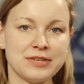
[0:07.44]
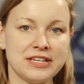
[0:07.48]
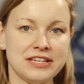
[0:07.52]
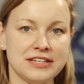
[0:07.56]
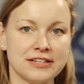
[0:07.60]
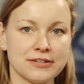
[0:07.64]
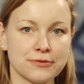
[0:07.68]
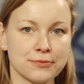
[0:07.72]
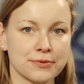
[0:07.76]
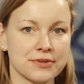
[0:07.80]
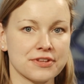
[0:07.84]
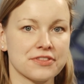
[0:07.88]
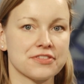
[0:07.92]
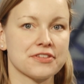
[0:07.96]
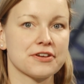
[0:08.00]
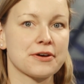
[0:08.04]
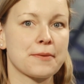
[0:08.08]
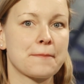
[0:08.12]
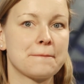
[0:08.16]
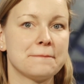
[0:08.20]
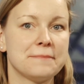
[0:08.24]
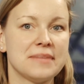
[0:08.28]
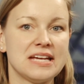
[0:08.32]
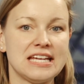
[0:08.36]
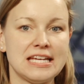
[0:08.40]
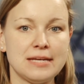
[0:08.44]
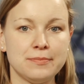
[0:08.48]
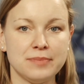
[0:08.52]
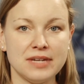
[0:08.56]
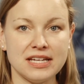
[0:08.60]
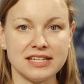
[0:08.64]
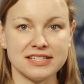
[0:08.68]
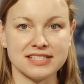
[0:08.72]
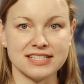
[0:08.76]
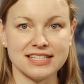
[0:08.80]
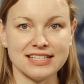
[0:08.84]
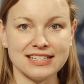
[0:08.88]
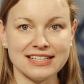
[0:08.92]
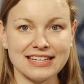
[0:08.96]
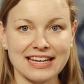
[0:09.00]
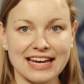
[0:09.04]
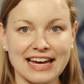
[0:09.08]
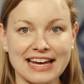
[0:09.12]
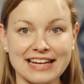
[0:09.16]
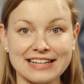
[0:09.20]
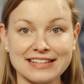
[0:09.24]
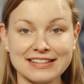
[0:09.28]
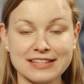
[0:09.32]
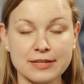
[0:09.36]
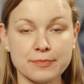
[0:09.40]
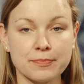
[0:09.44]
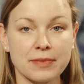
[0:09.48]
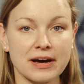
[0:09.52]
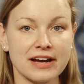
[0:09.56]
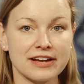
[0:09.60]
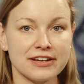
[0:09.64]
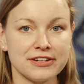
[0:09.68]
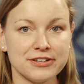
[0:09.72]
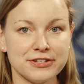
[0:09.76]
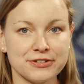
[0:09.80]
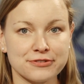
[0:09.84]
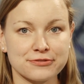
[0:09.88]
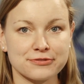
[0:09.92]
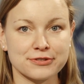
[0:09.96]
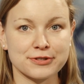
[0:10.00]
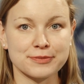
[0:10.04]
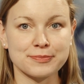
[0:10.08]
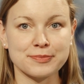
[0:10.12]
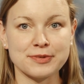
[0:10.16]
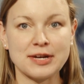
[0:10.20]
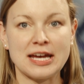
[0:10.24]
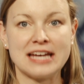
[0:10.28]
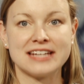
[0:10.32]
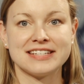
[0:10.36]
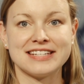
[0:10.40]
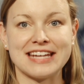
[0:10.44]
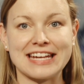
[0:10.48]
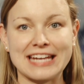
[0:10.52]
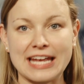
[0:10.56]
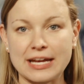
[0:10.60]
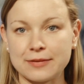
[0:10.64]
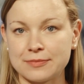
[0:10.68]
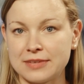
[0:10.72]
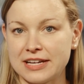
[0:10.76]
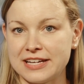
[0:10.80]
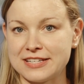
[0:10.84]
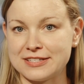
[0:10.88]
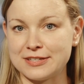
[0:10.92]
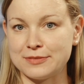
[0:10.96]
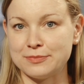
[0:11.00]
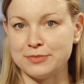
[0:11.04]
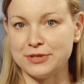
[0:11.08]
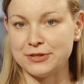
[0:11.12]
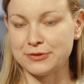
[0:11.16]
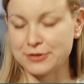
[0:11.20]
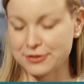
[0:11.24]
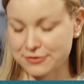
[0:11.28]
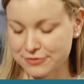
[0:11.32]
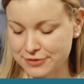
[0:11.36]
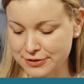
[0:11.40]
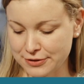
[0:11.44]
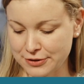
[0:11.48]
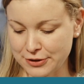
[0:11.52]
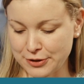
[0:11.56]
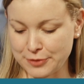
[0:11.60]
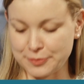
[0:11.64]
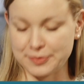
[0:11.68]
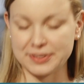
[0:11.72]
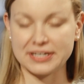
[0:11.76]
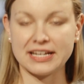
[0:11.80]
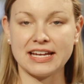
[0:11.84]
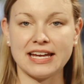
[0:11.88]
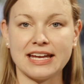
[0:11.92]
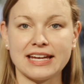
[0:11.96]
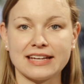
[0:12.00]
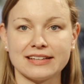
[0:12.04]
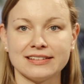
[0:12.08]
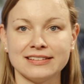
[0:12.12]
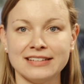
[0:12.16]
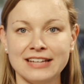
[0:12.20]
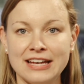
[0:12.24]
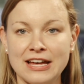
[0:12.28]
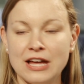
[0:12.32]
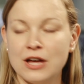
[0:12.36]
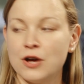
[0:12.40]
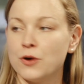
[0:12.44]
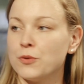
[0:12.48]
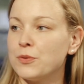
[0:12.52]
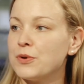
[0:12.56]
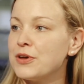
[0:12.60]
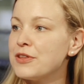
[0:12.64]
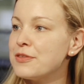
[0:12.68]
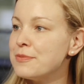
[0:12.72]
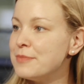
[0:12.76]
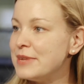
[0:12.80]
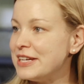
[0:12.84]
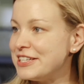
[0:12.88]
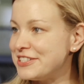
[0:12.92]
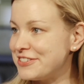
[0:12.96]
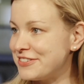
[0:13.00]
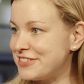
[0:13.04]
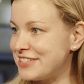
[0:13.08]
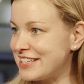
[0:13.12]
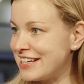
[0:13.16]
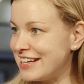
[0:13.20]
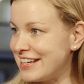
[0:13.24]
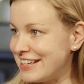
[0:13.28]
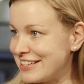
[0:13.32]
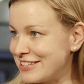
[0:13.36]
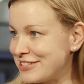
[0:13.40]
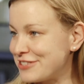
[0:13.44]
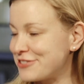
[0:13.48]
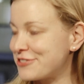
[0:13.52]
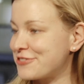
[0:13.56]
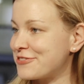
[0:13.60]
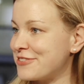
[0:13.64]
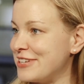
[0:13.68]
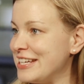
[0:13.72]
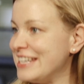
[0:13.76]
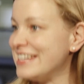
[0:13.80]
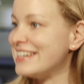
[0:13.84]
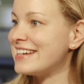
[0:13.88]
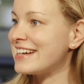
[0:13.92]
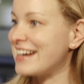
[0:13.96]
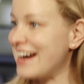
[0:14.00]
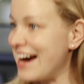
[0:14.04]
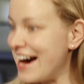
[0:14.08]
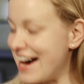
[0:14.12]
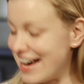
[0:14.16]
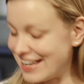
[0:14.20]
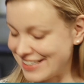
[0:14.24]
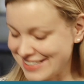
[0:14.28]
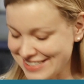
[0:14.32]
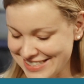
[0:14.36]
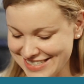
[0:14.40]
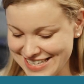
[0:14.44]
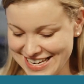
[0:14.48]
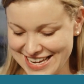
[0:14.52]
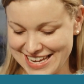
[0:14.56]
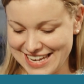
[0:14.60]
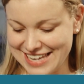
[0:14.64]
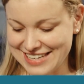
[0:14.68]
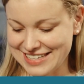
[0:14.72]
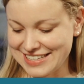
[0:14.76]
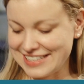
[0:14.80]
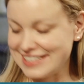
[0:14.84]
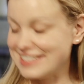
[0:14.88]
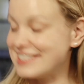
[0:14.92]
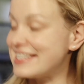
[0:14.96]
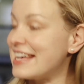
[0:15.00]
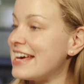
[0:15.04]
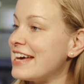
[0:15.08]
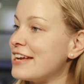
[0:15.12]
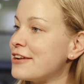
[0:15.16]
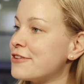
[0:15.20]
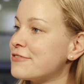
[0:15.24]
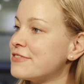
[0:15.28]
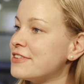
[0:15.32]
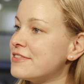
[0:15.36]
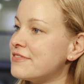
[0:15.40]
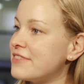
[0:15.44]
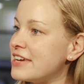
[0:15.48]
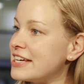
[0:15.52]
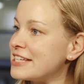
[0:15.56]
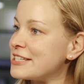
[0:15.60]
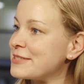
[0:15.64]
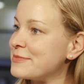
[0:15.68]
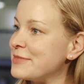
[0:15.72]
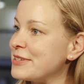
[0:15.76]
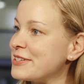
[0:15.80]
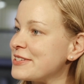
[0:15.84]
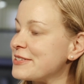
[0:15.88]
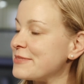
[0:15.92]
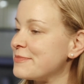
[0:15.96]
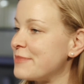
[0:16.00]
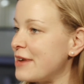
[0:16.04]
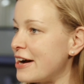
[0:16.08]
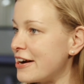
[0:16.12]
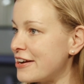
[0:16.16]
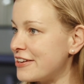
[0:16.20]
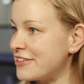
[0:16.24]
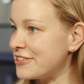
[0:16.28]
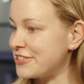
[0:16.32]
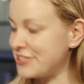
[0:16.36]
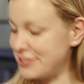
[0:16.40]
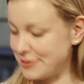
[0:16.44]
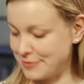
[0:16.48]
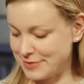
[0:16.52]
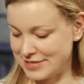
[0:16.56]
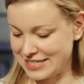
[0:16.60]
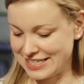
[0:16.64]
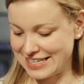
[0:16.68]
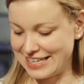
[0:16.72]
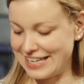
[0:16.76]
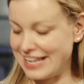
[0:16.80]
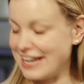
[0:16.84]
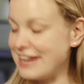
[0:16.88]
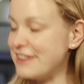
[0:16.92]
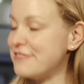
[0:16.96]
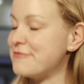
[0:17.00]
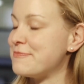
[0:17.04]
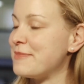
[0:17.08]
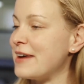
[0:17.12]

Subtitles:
here with EBD at the Bio Europe taking place in beautiful Copenhagen. With me today is Sree Kant and he's Head of Investments and Partnerships at Life